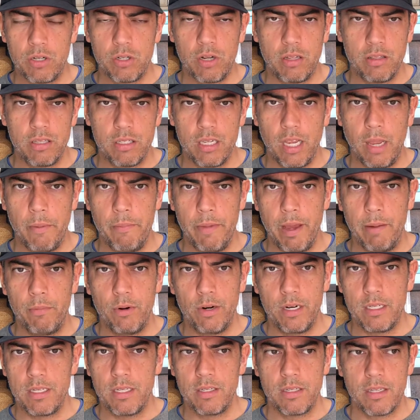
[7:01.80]
all the same
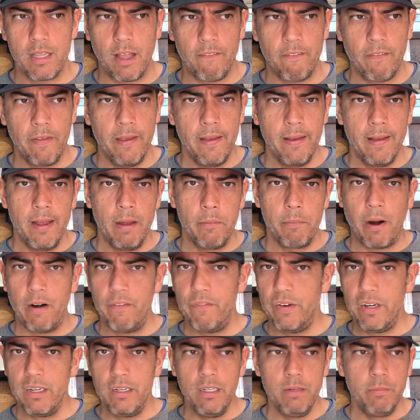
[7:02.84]
memories and stuff.
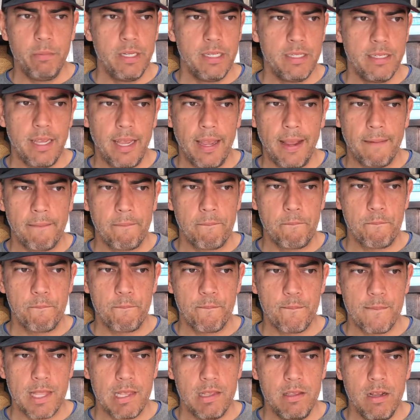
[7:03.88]
Parfit could be saying,
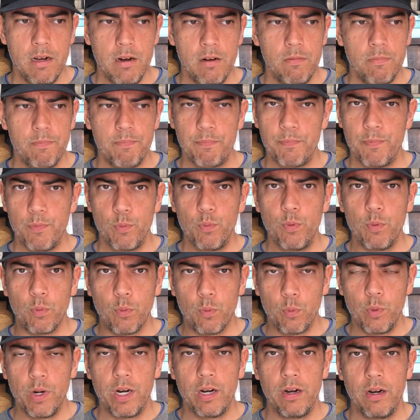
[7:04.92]
no,
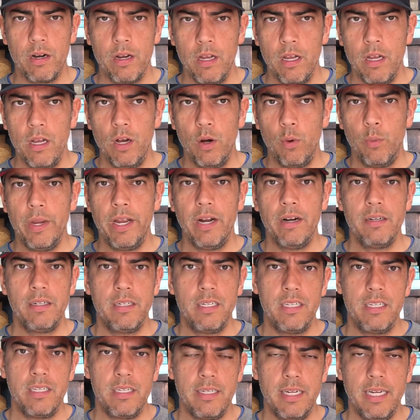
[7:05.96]
we are
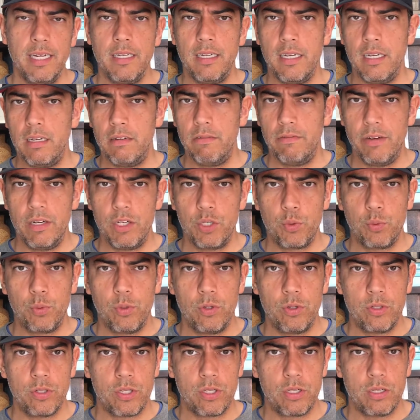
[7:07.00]
distinct
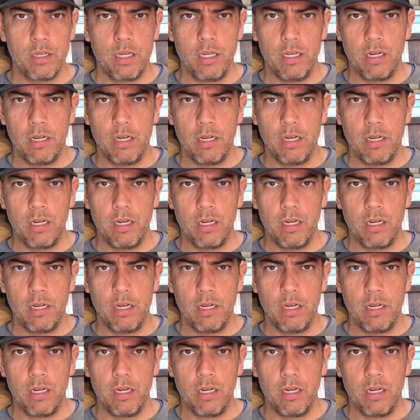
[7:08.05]
individuals,